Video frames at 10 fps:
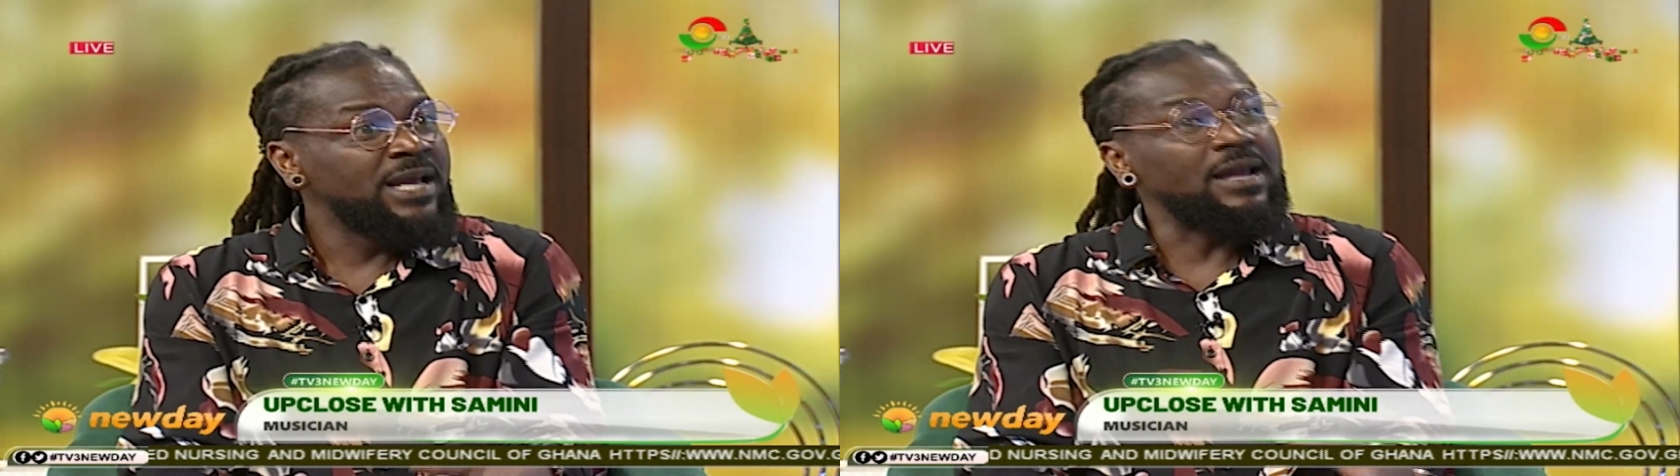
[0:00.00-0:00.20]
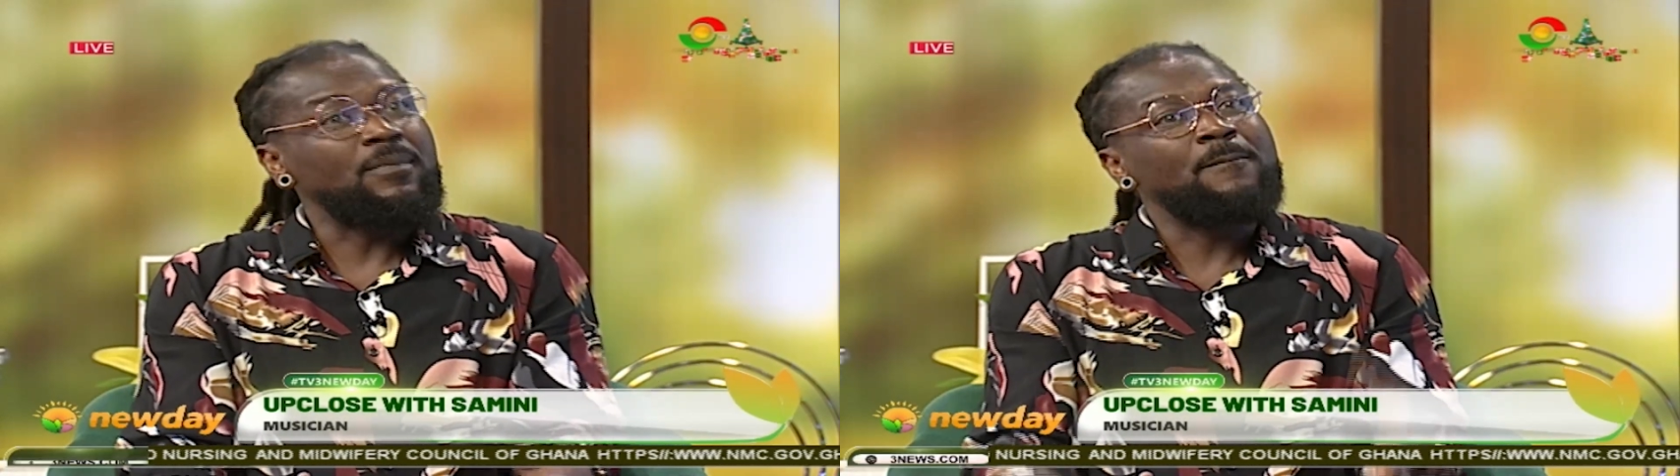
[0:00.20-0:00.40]

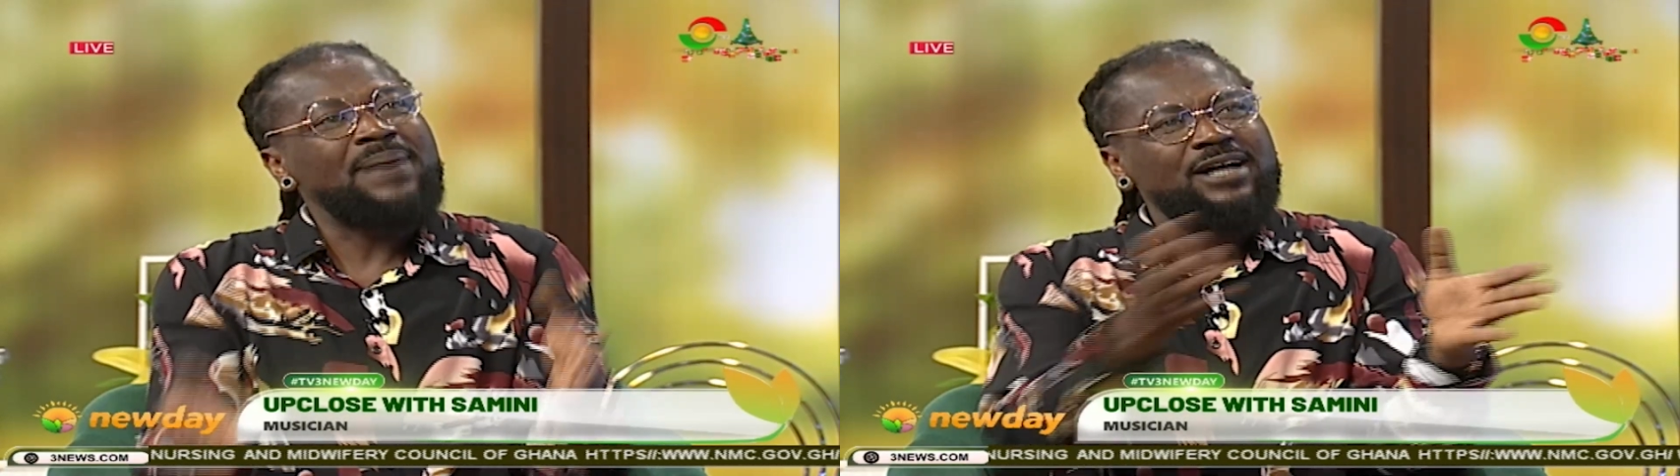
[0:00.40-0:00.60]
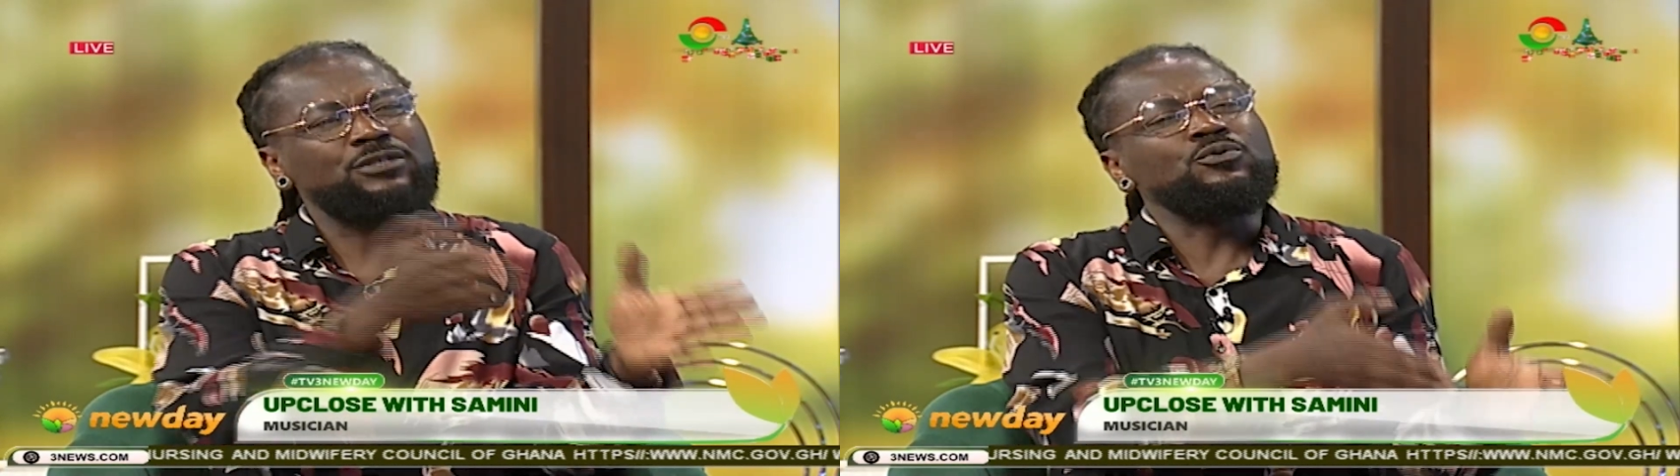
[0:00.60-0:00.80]
Yeah, but
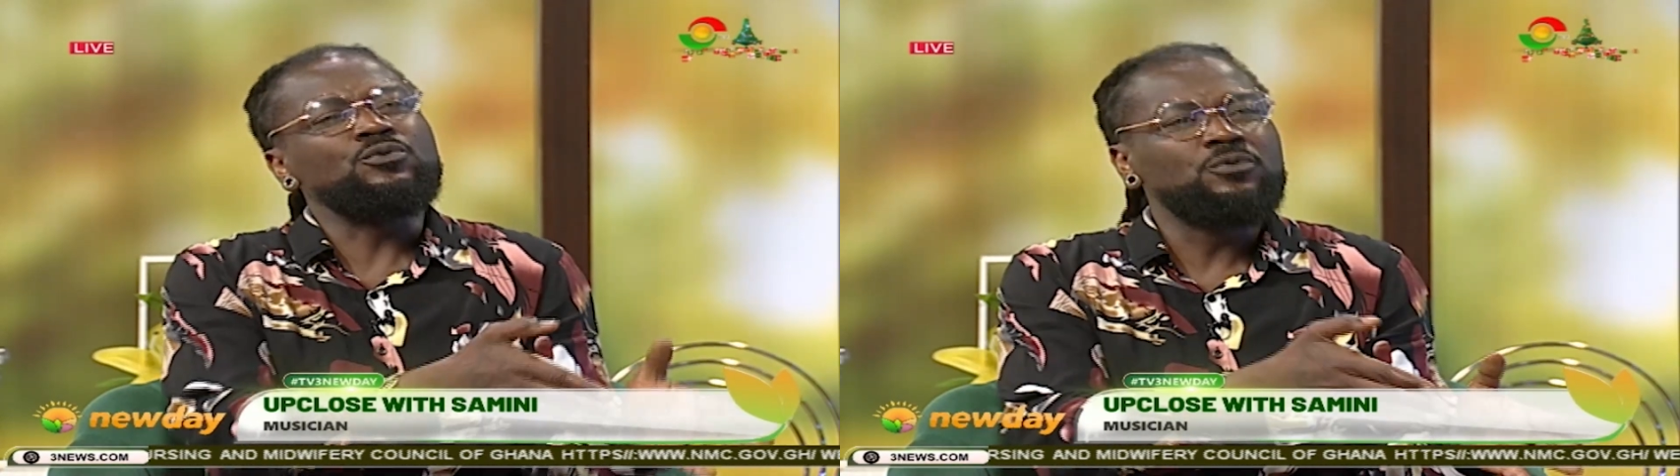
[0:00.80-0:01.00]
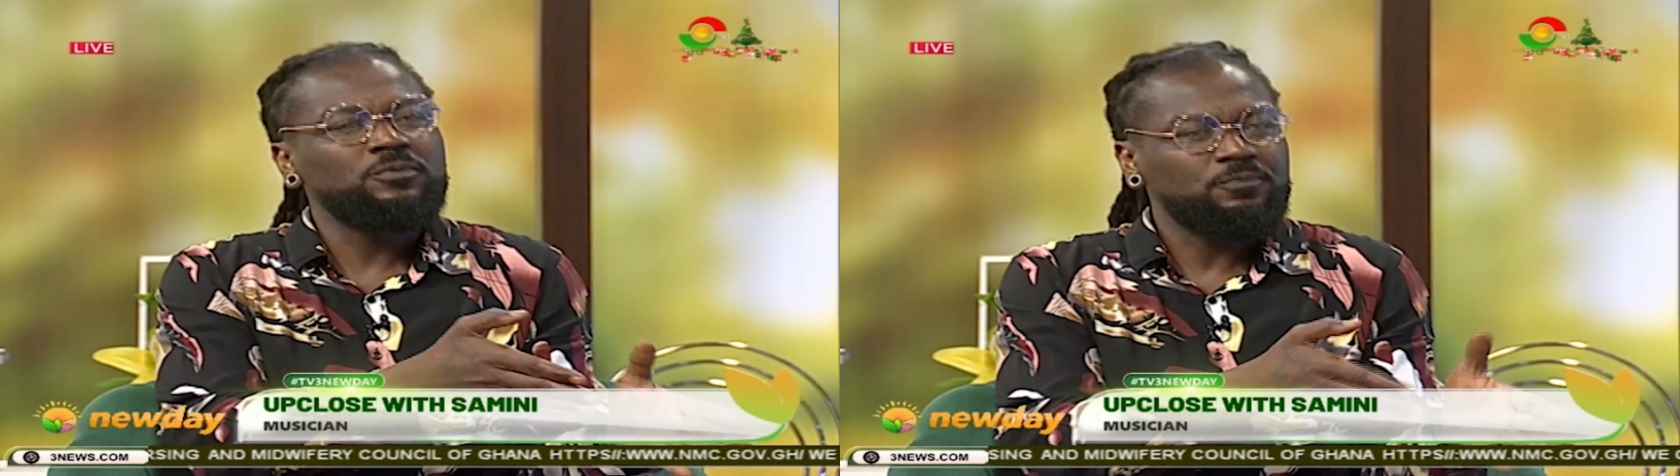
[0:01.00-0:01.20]
back to